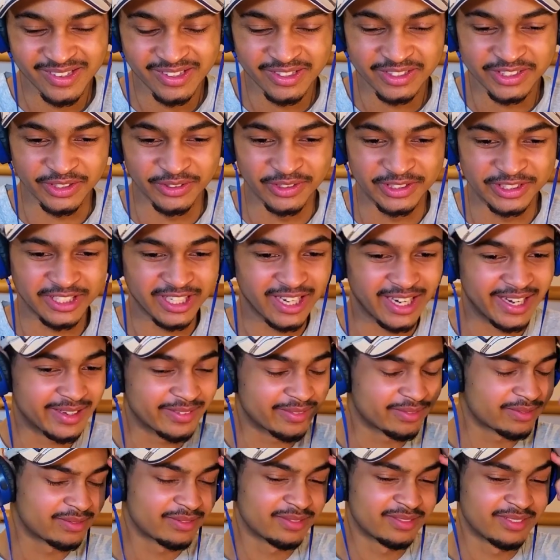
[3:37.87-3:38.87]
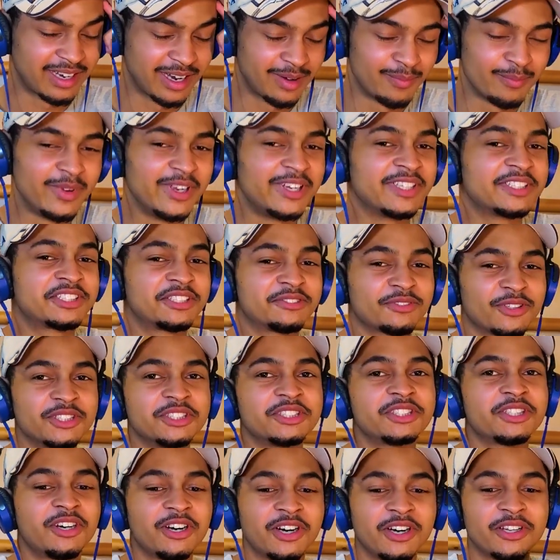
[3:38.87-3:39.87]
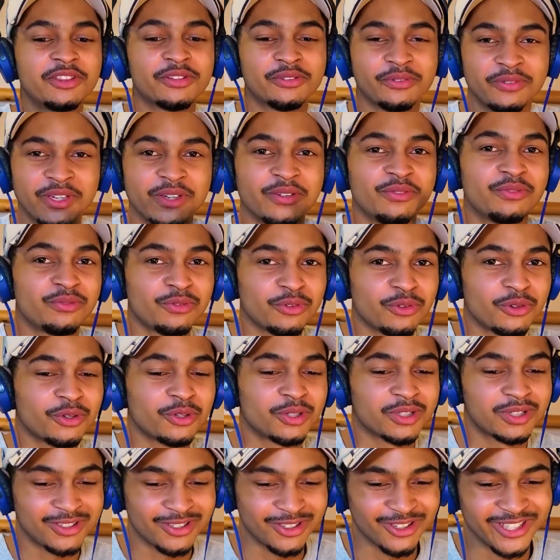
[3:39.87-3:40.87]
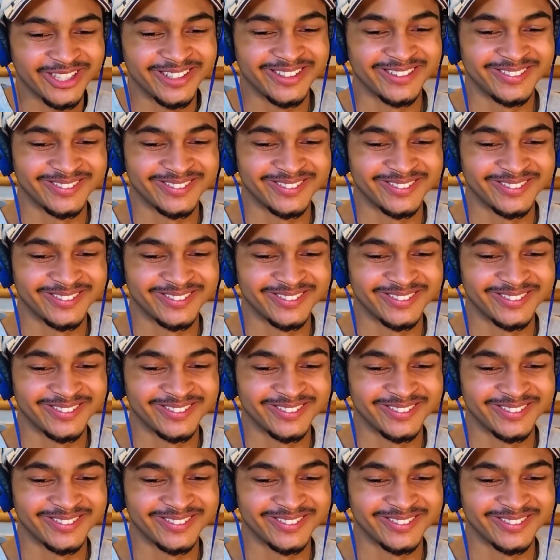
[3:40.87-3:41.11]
So it's like a mix of Uncharted 3 and 4. Got it.